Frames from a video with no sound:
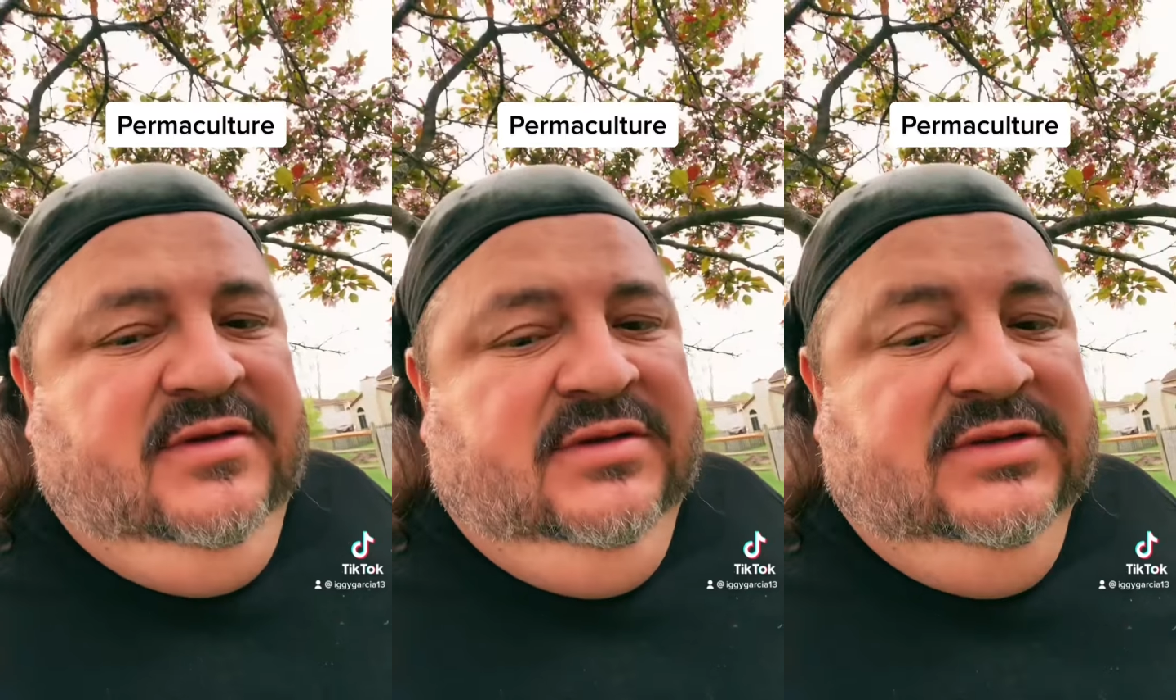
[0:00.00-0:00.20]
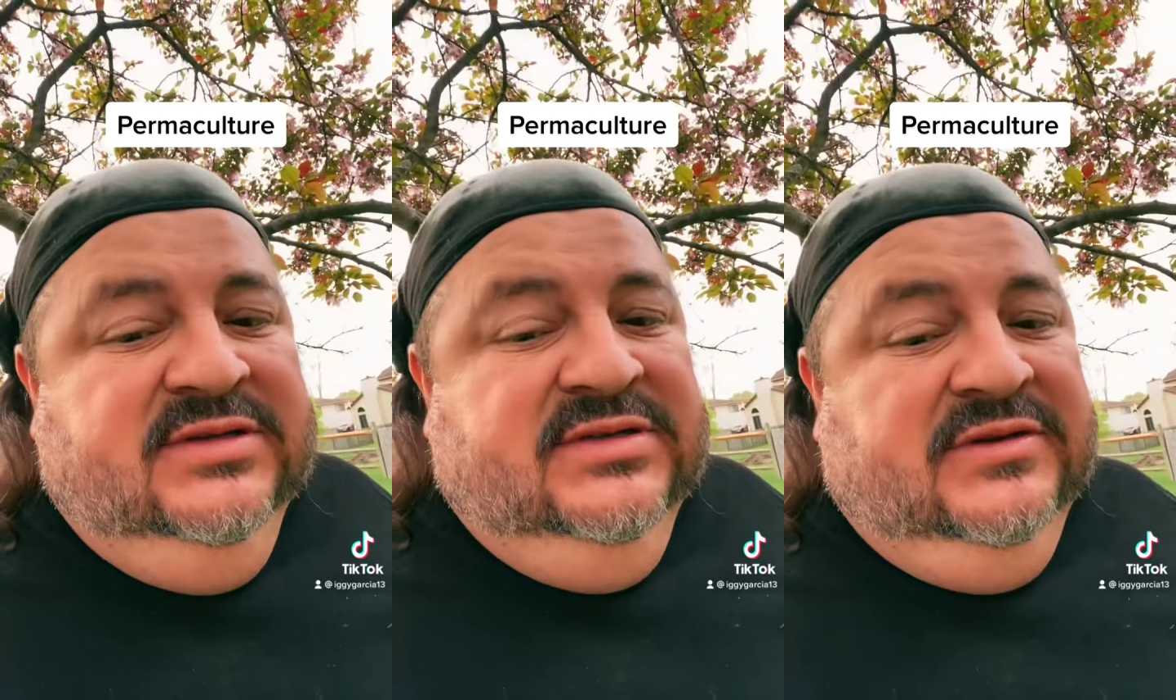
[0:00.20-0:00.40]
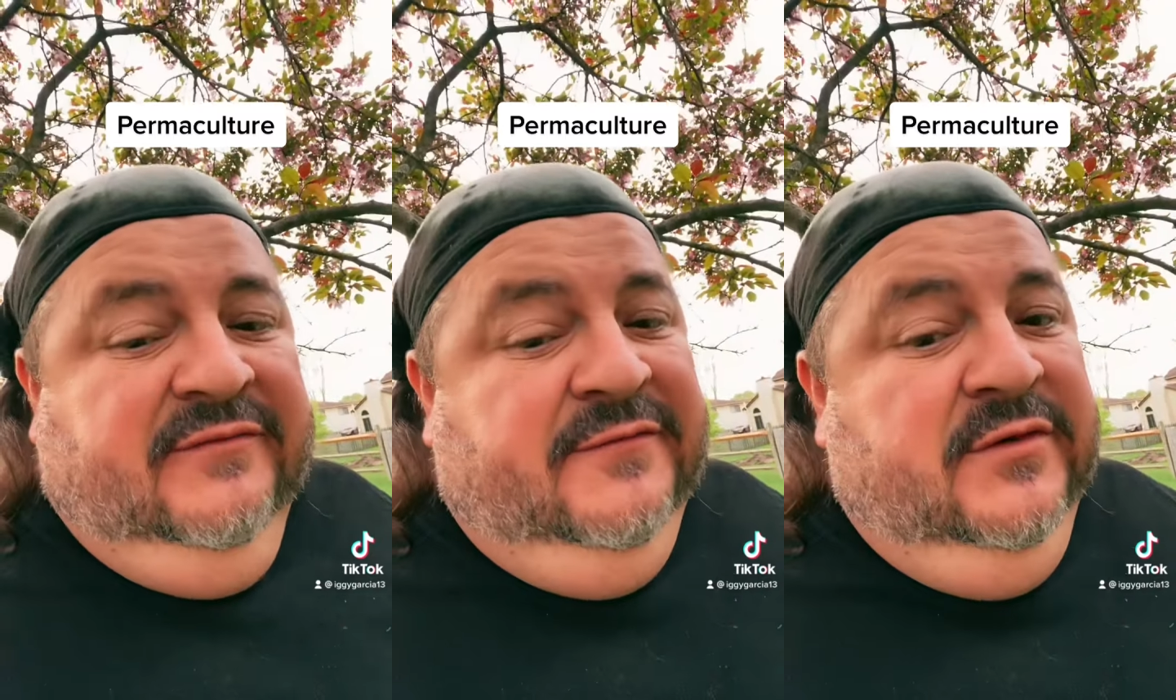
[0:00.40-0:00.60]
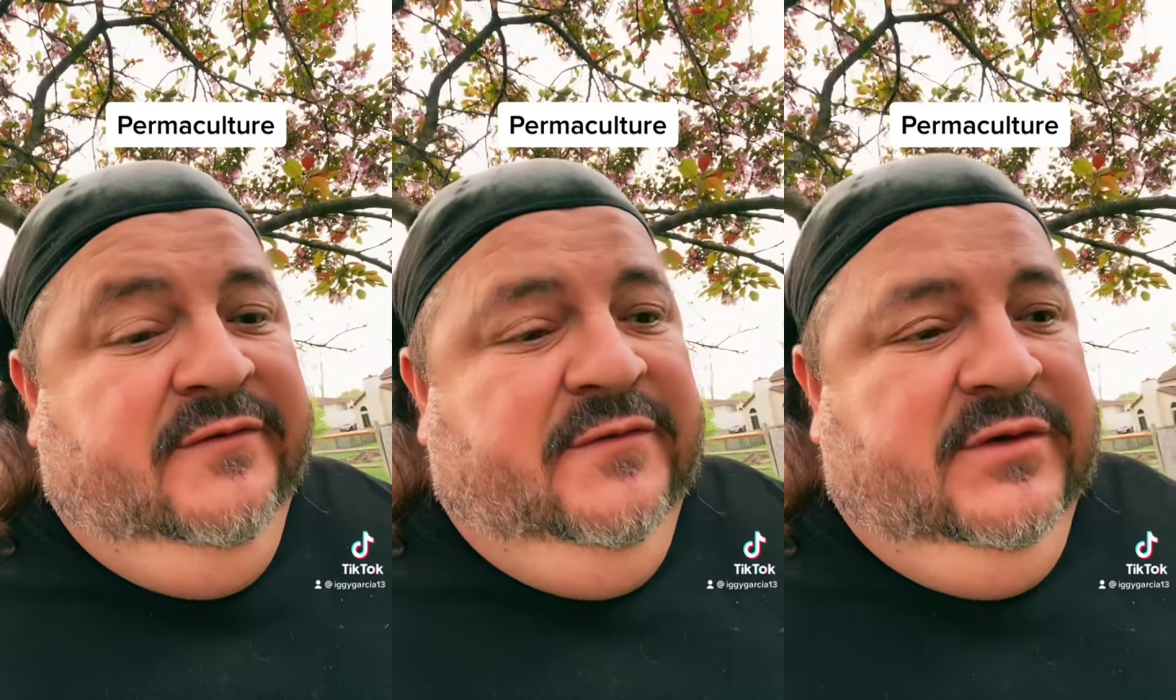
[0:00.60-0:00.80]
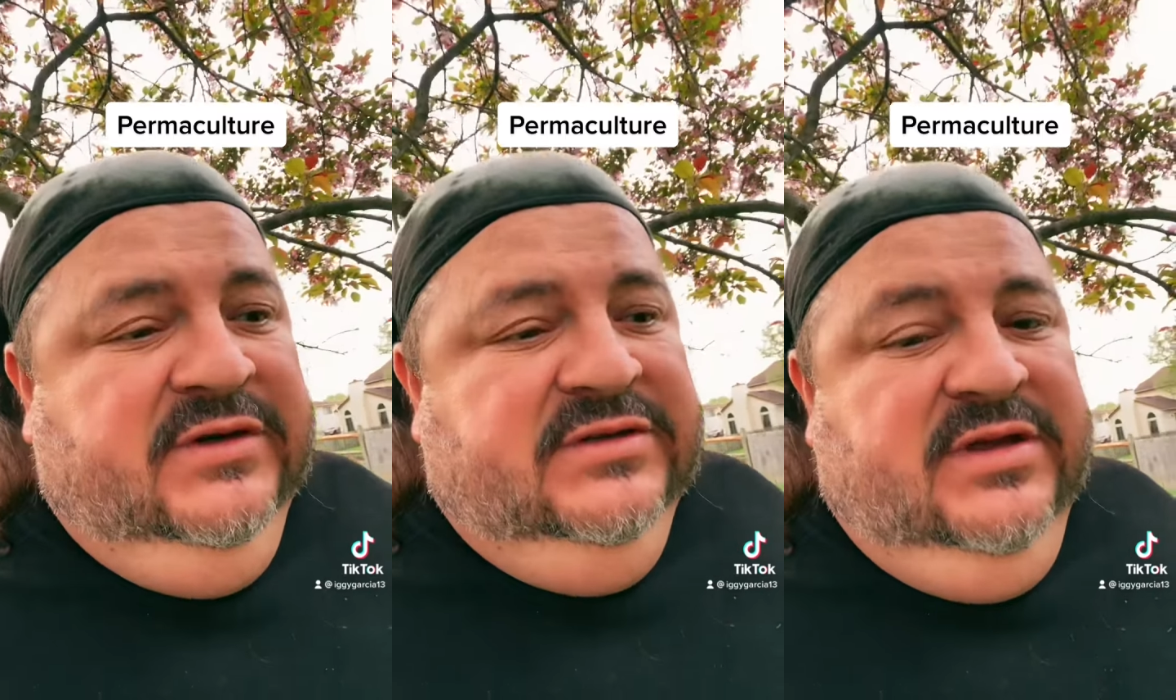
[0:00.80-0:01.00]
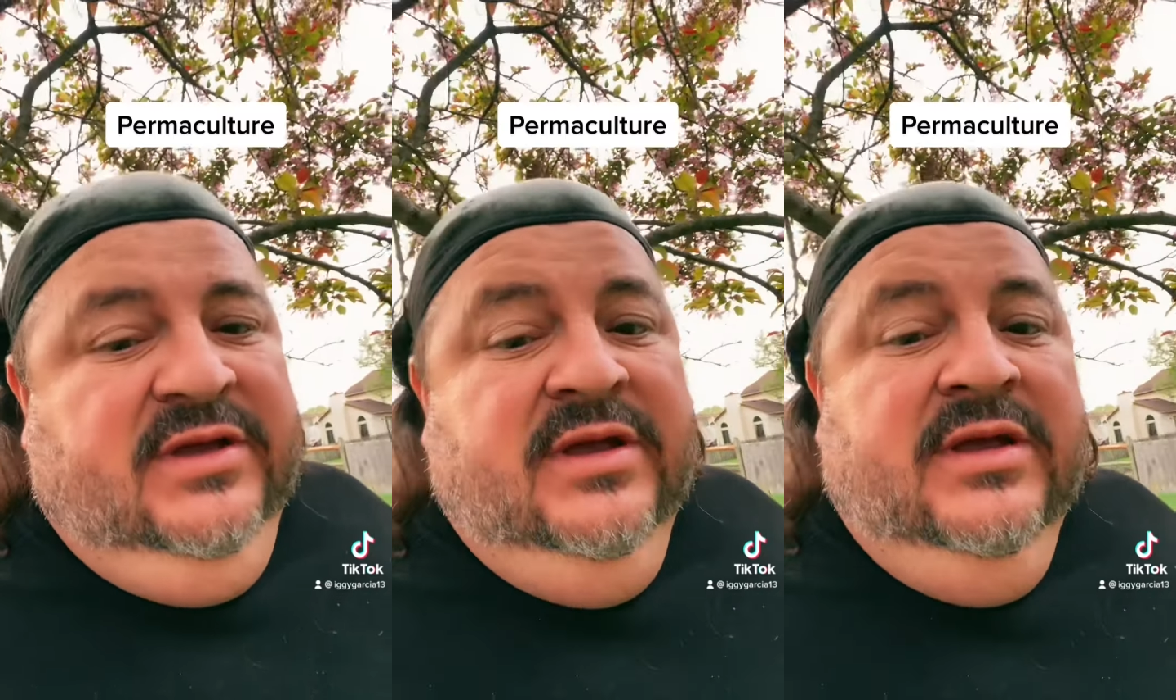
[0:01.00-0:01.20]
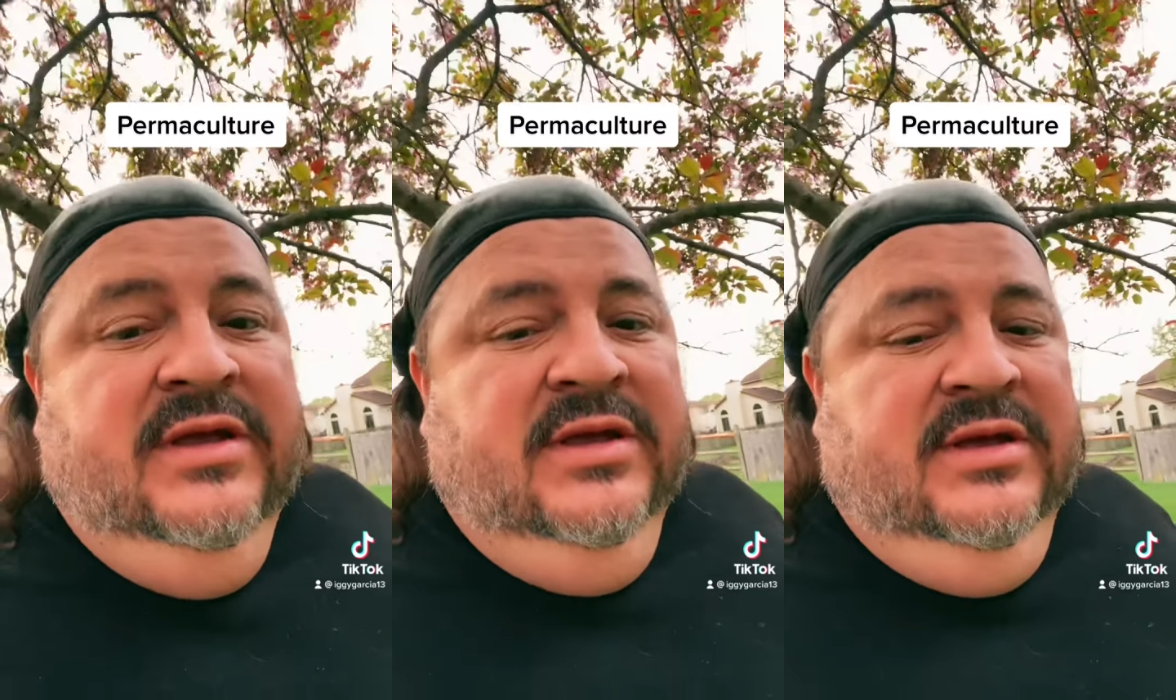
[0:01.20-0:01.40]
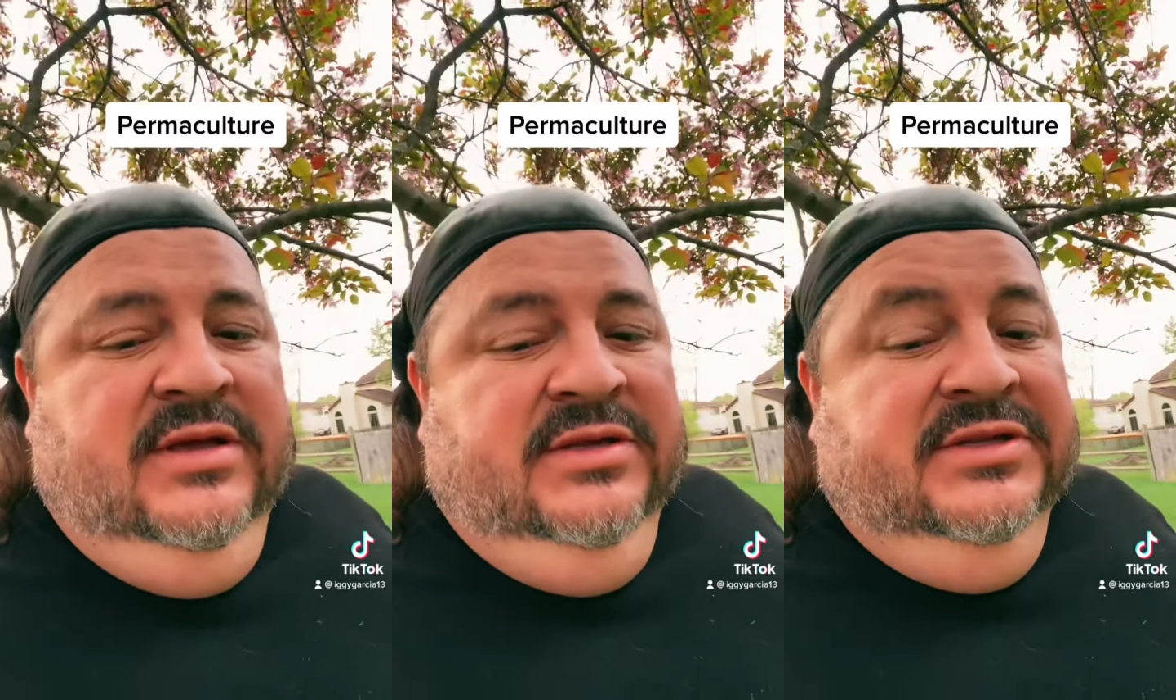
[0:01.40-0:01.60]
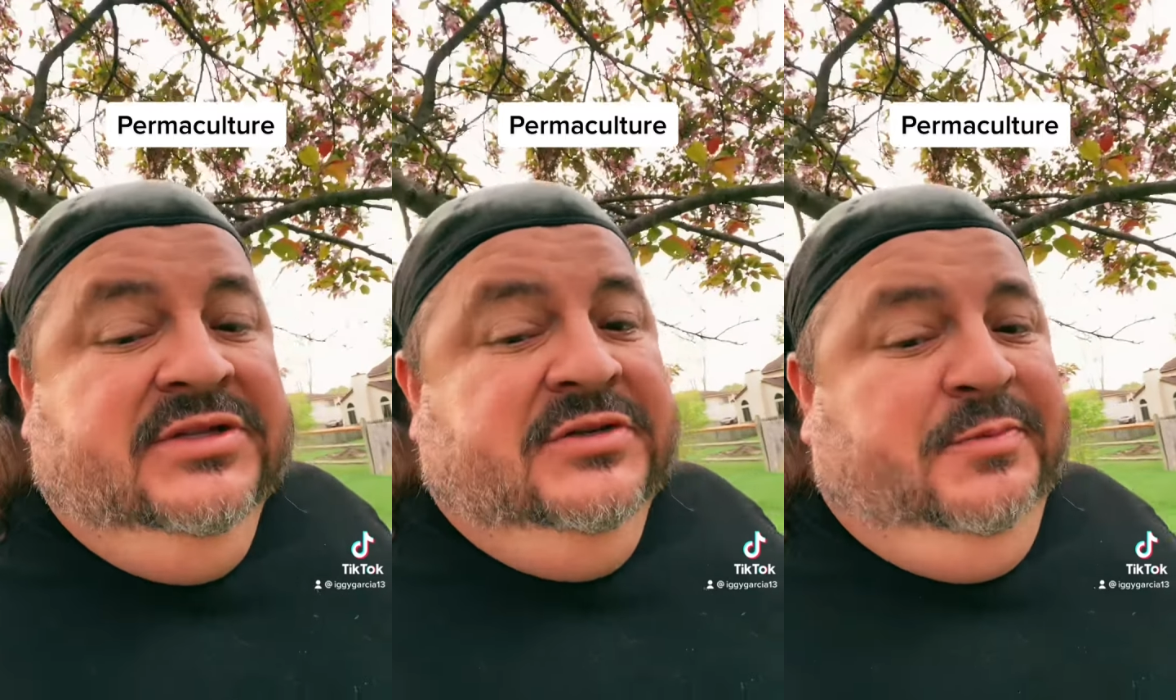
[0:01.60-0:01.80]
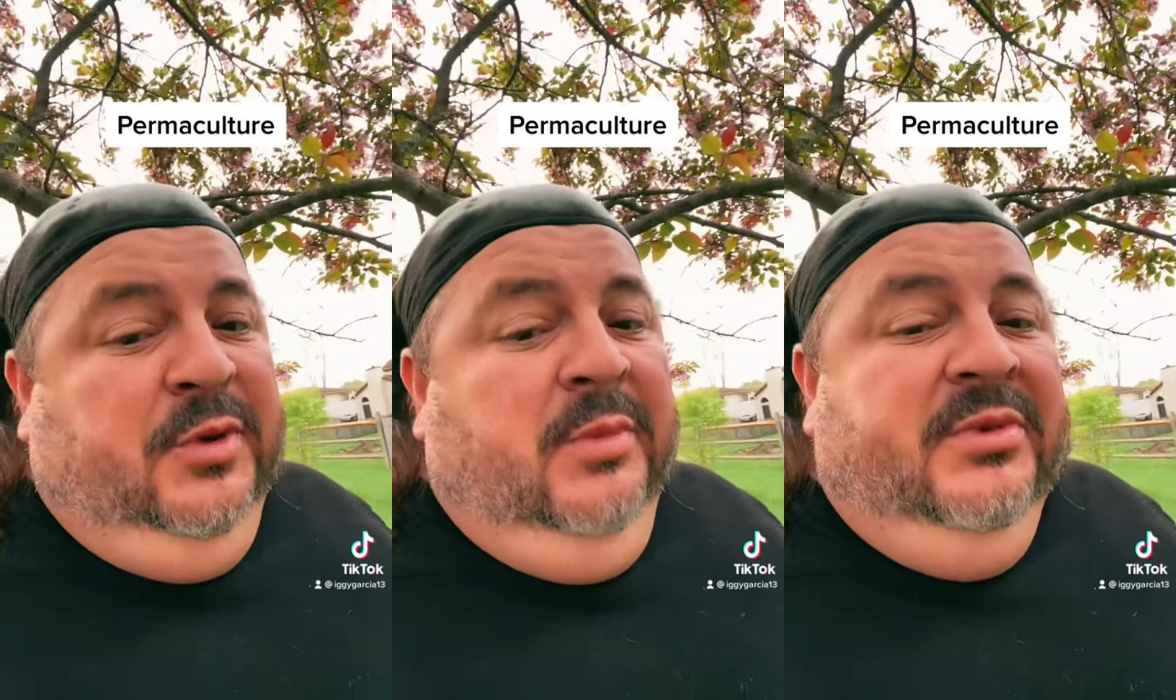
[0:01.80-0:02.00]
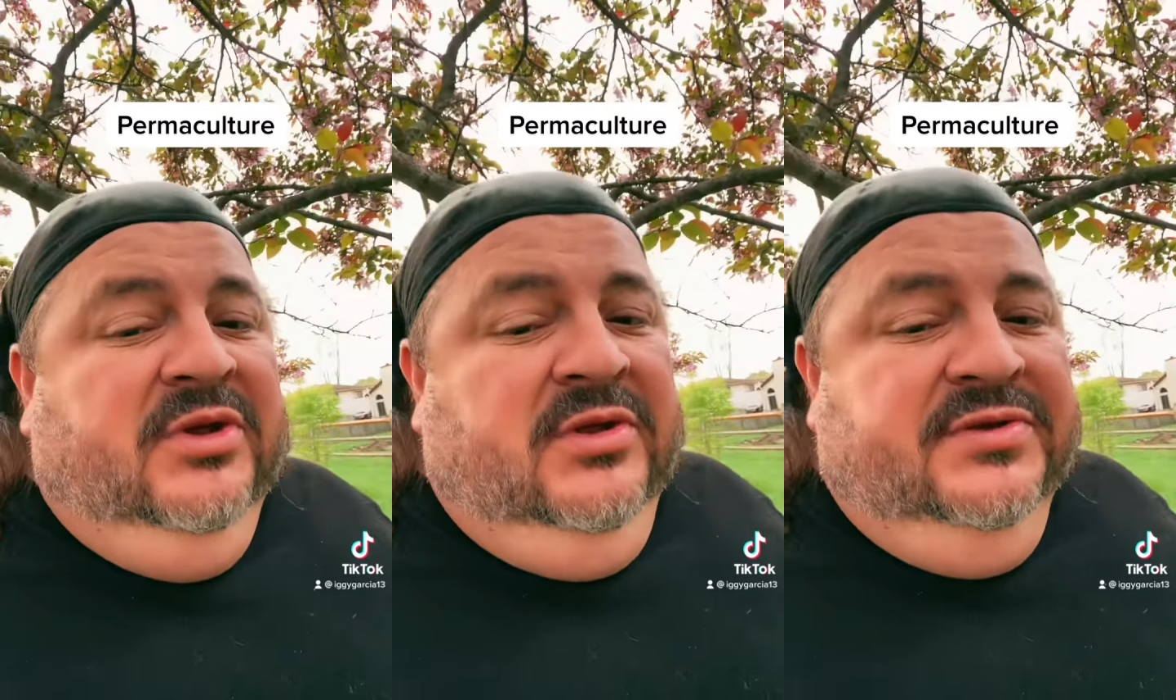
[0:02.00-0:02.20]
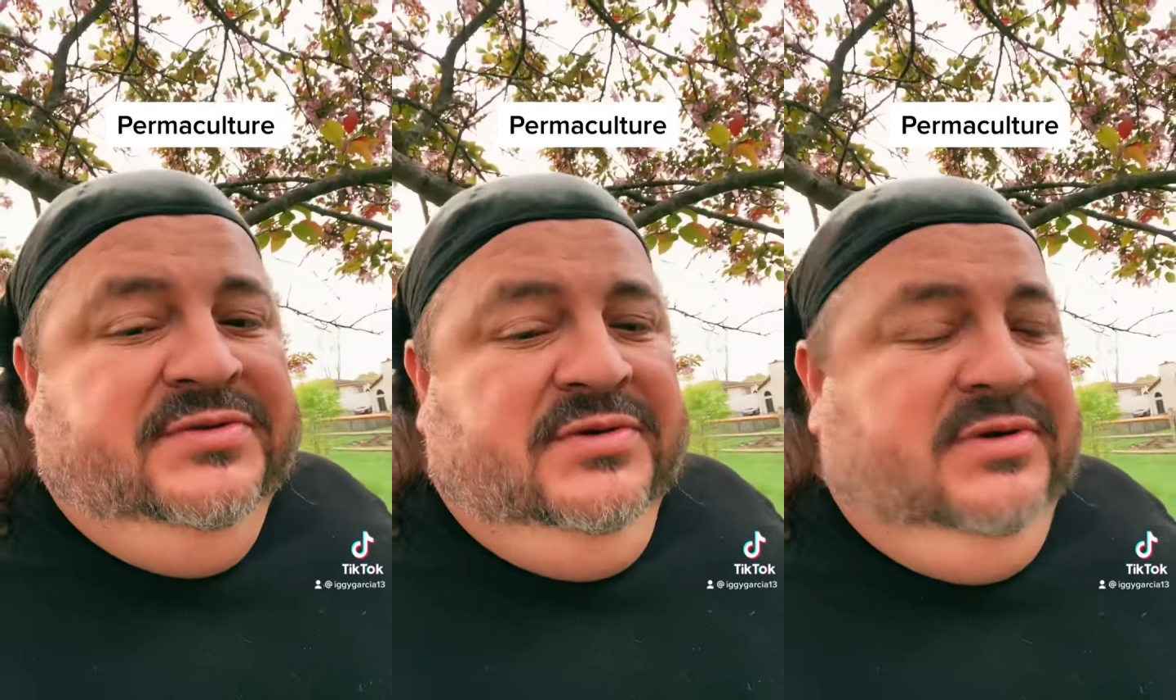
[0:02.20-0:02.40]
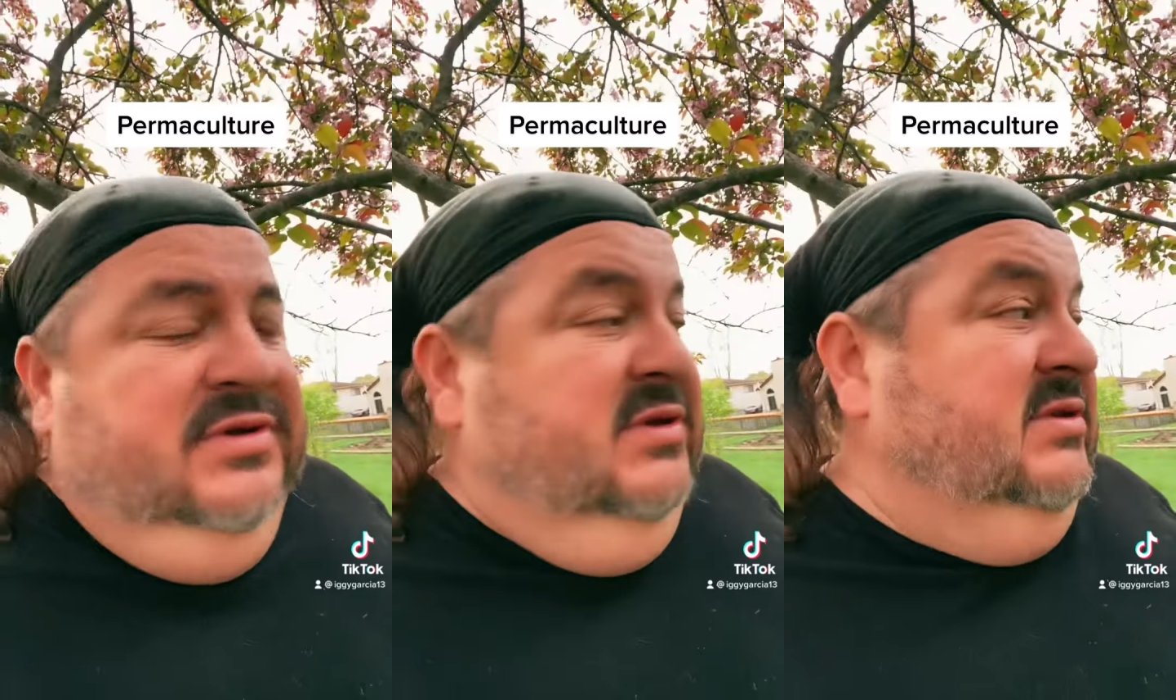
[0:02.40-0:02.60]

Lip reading: This is a food forest. This is permaculture.